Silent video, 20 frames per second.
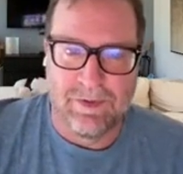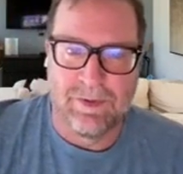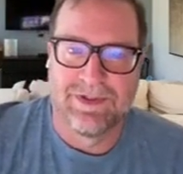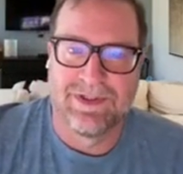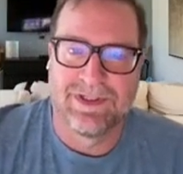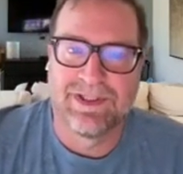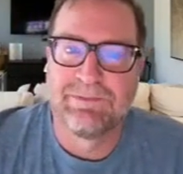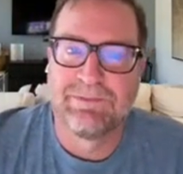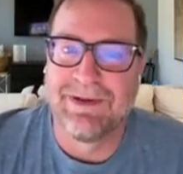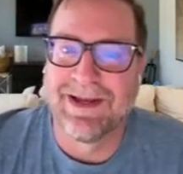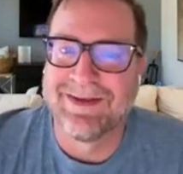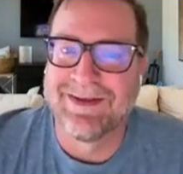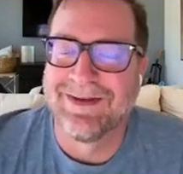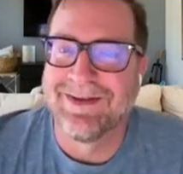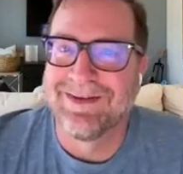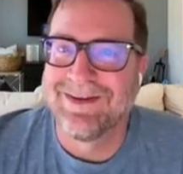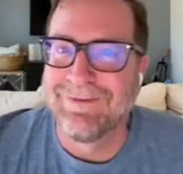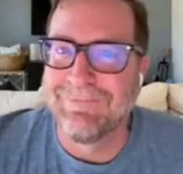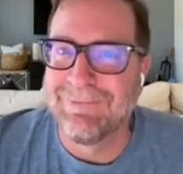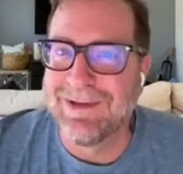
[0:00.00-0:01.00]
it was
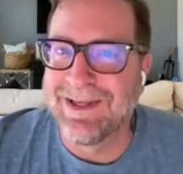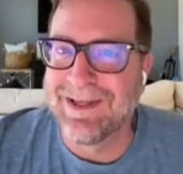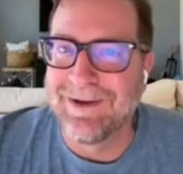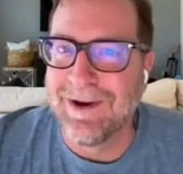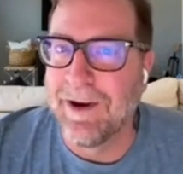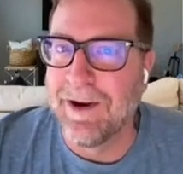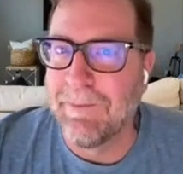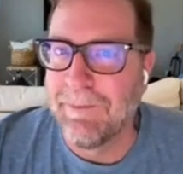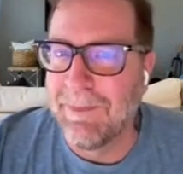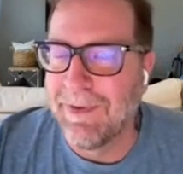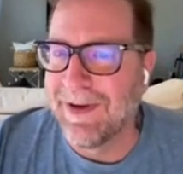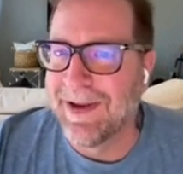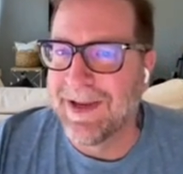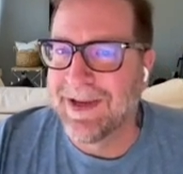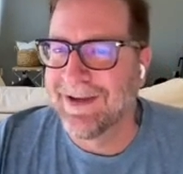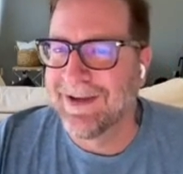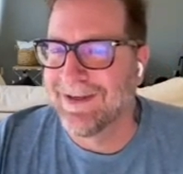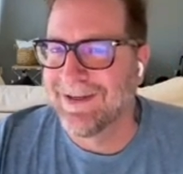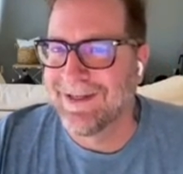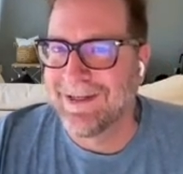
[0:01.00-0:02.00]
expected to become
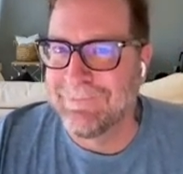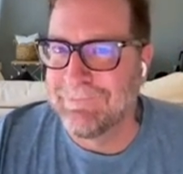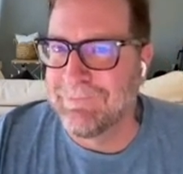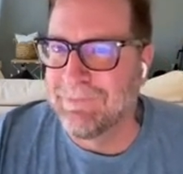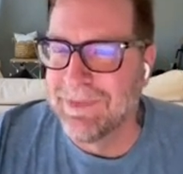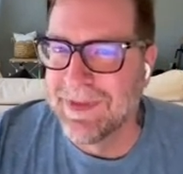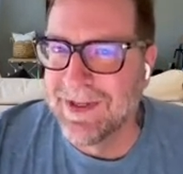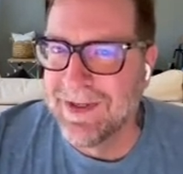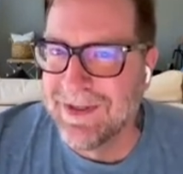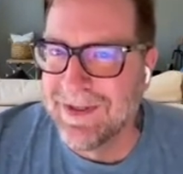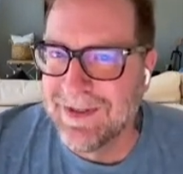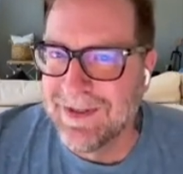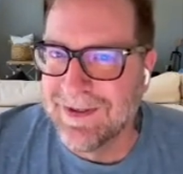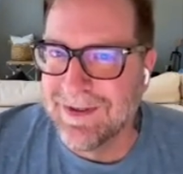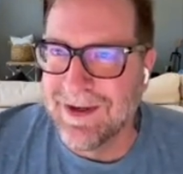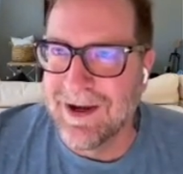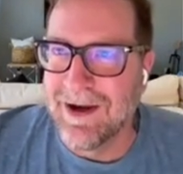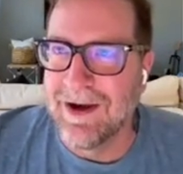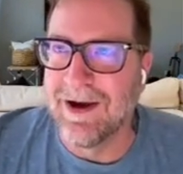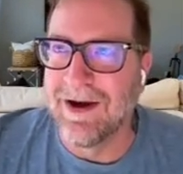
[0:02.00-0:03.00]
like
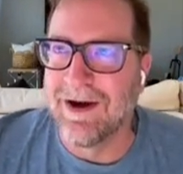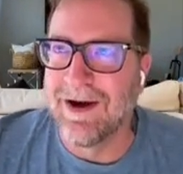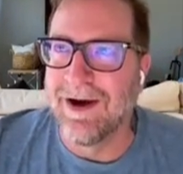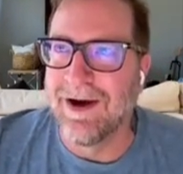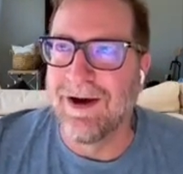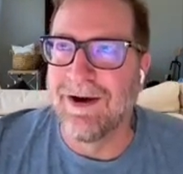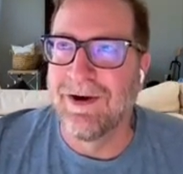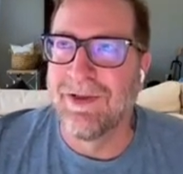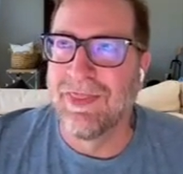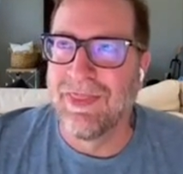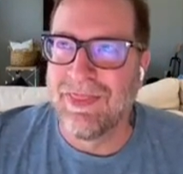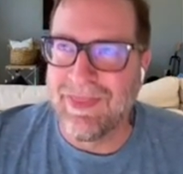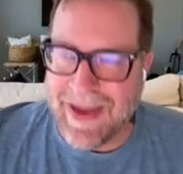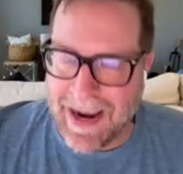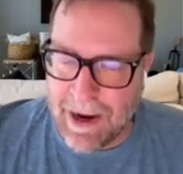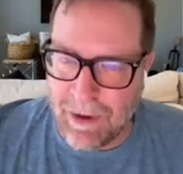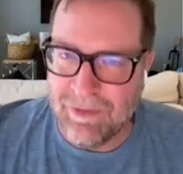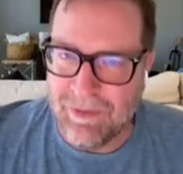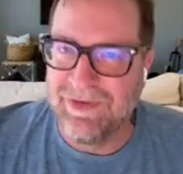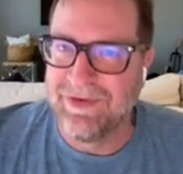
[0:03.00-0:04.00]

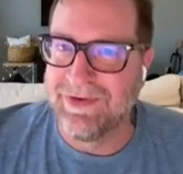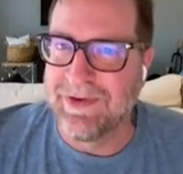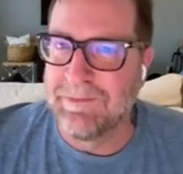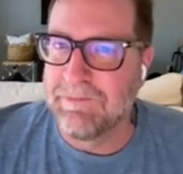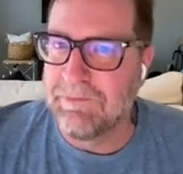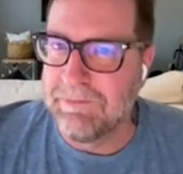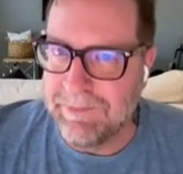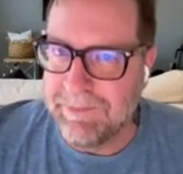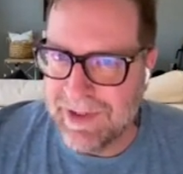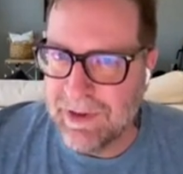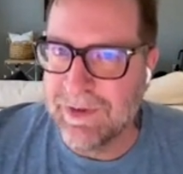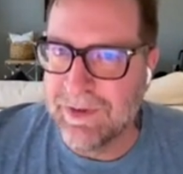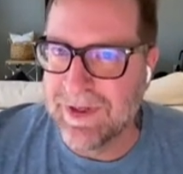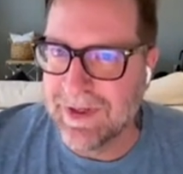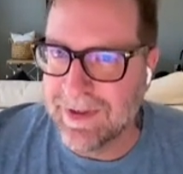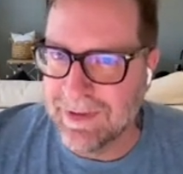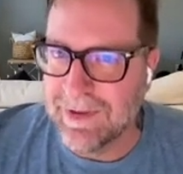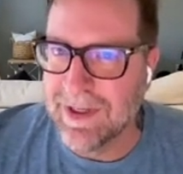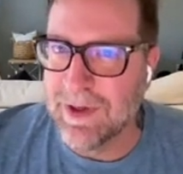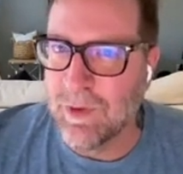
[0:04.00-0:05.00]
1,000
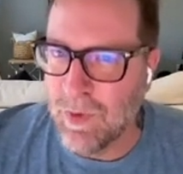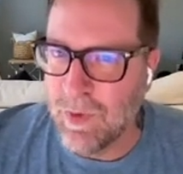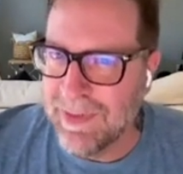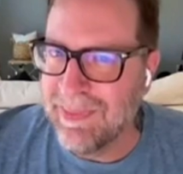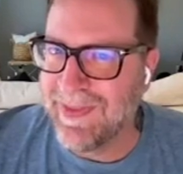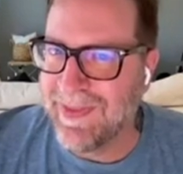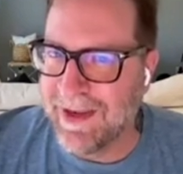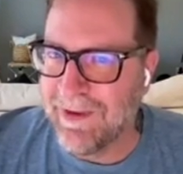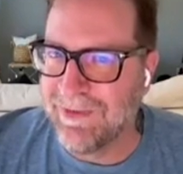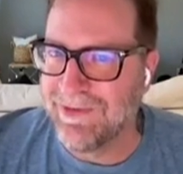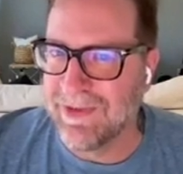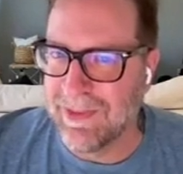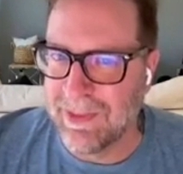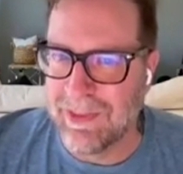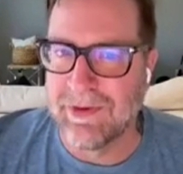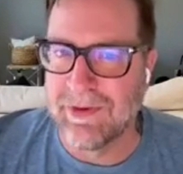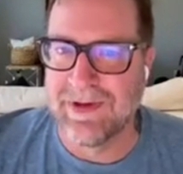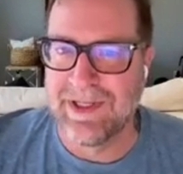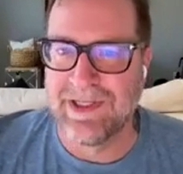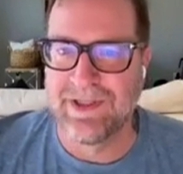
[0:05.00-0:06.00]
billion, like
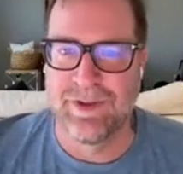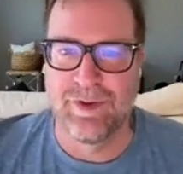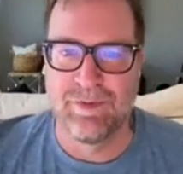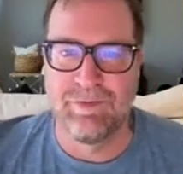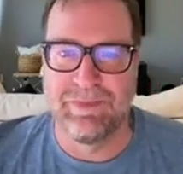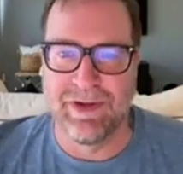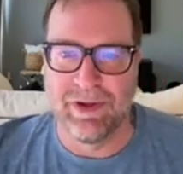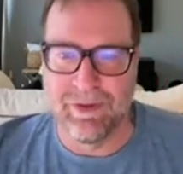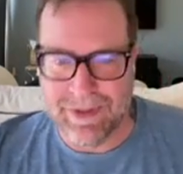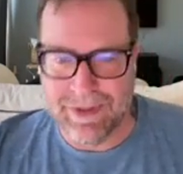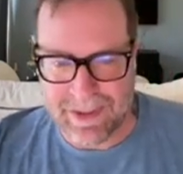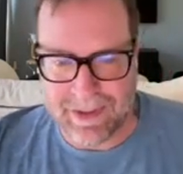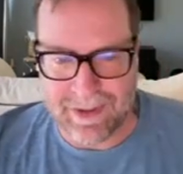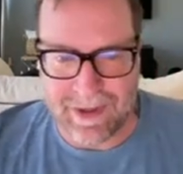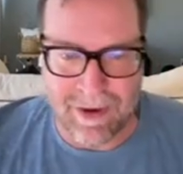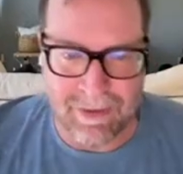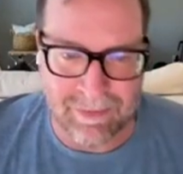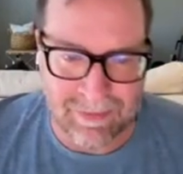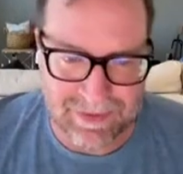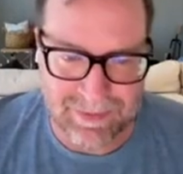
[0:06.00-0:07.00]
$1,032 billion
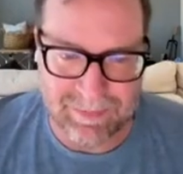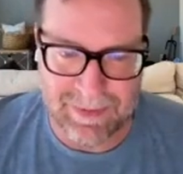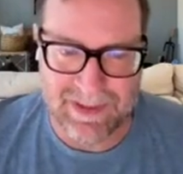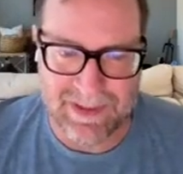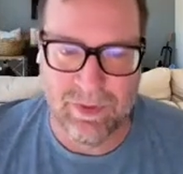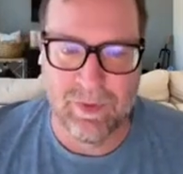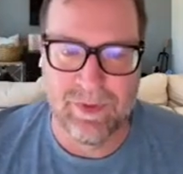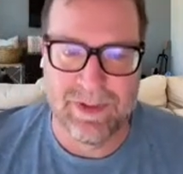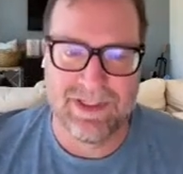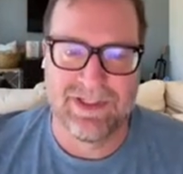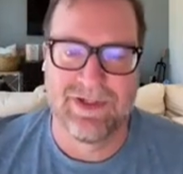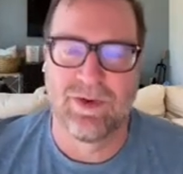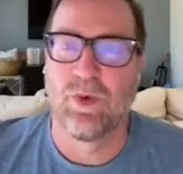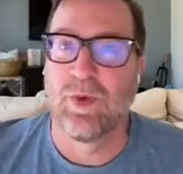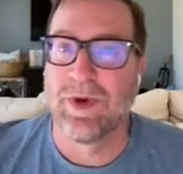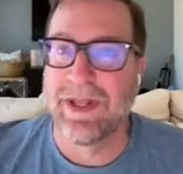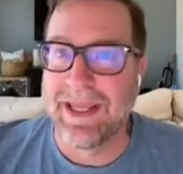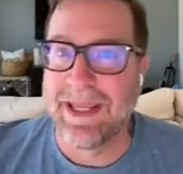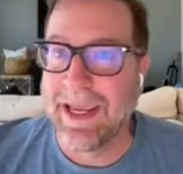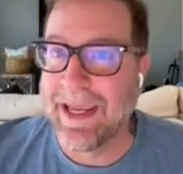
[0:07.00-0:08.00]
by
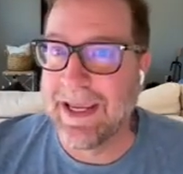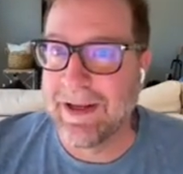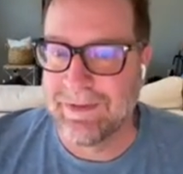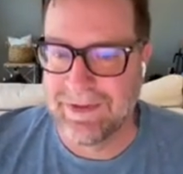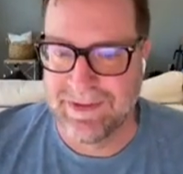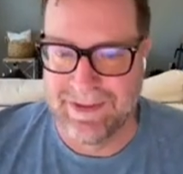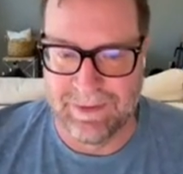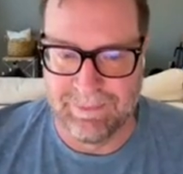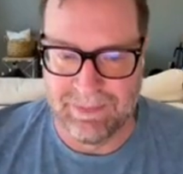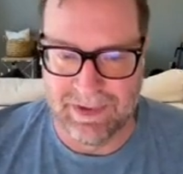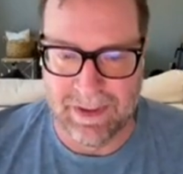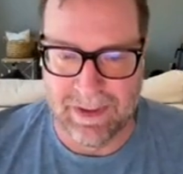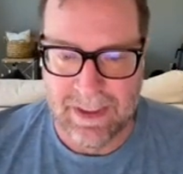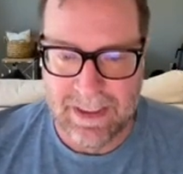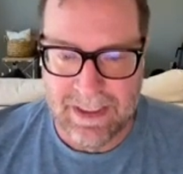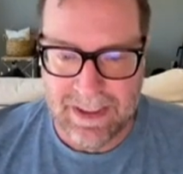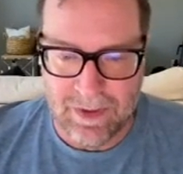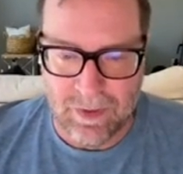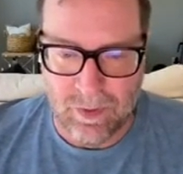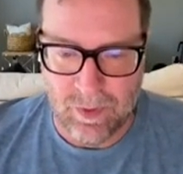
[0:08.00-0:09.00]
2028 or something,
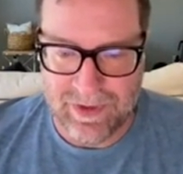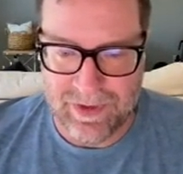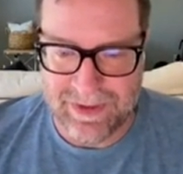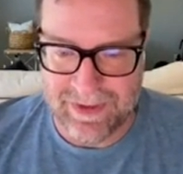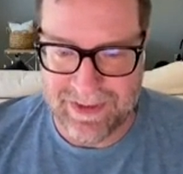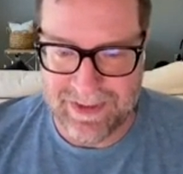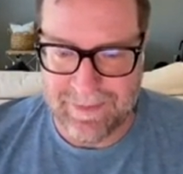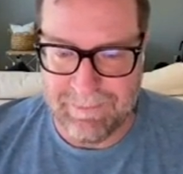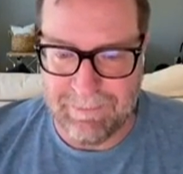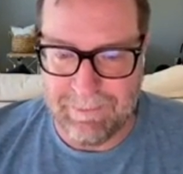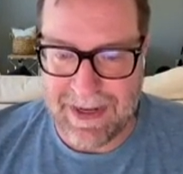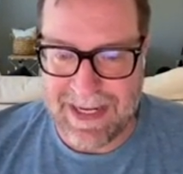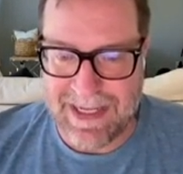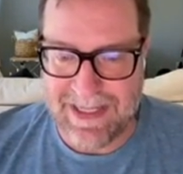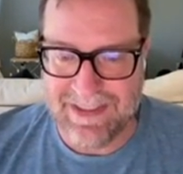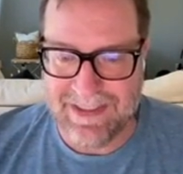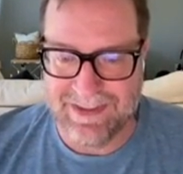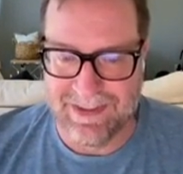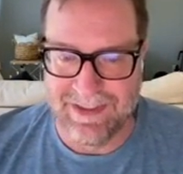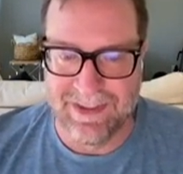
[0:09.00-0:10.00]
which is
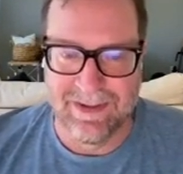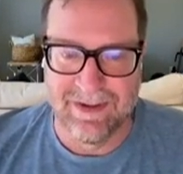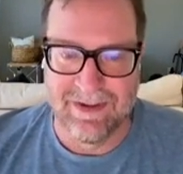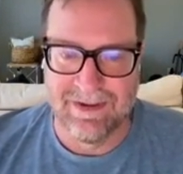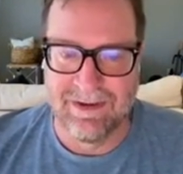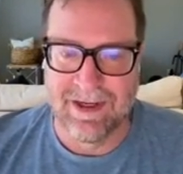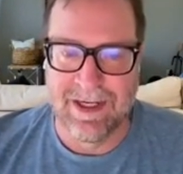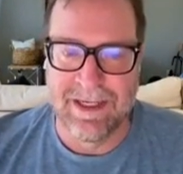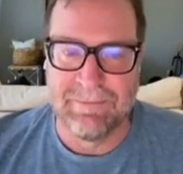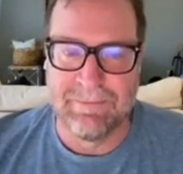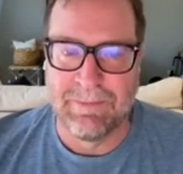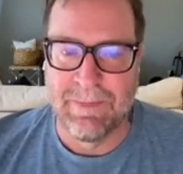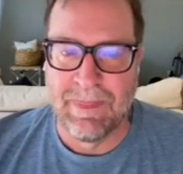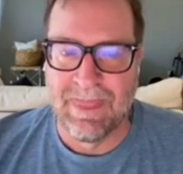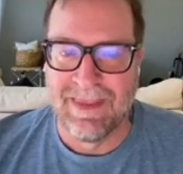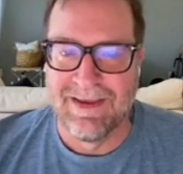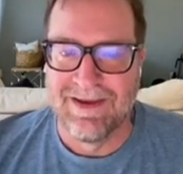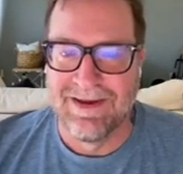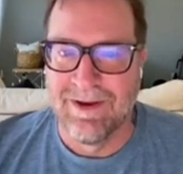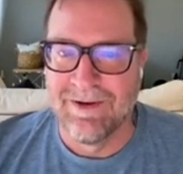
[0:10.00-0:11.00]
amazing, right?
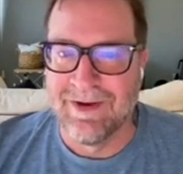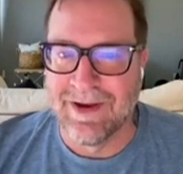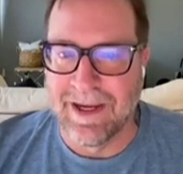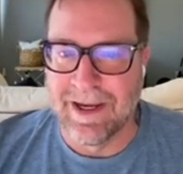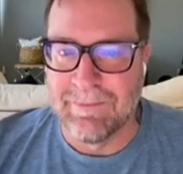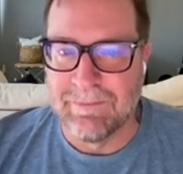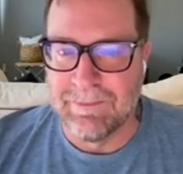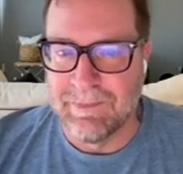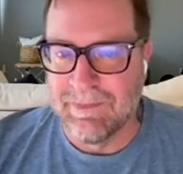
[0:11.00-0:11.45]
Okay,